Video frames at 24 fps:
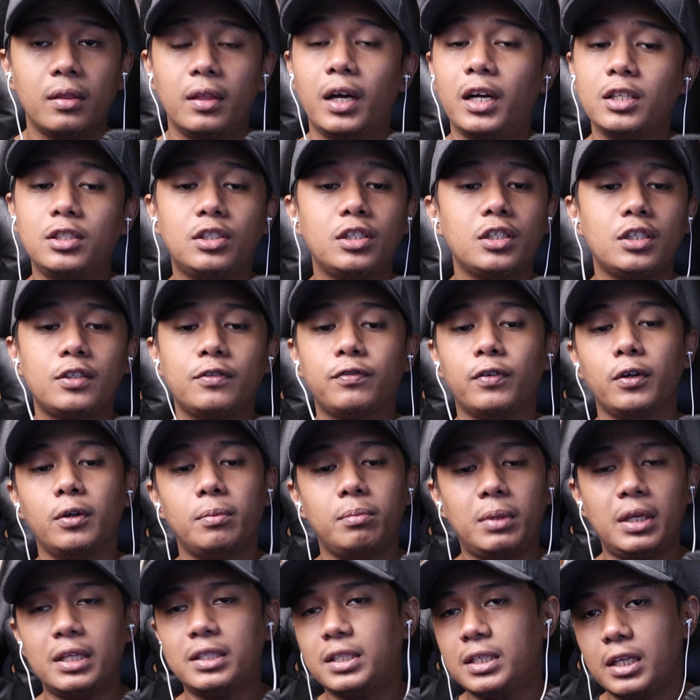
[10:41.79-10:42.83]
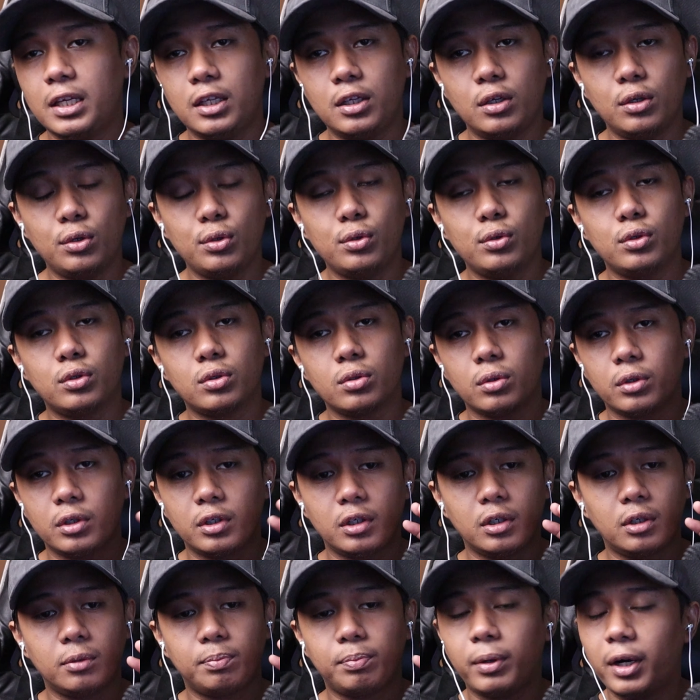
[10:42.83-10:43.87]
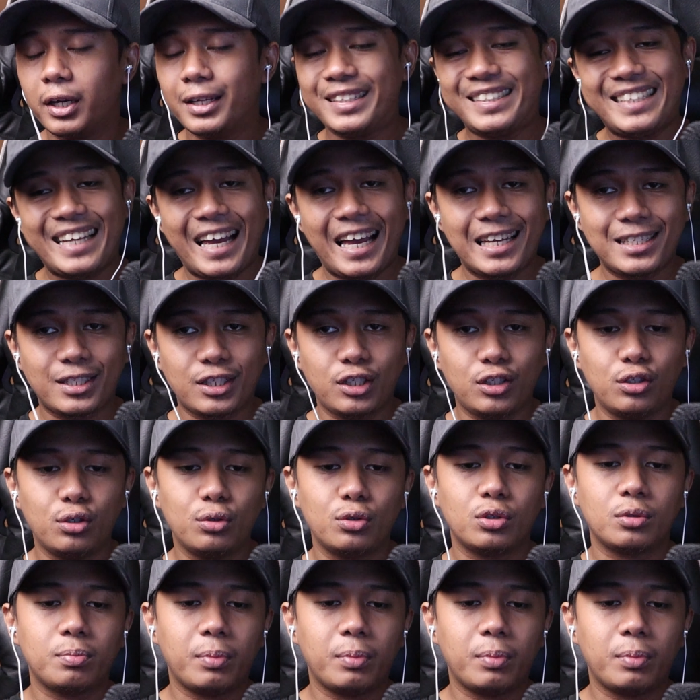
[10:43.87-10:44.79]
not just for meeting use or podcasting use,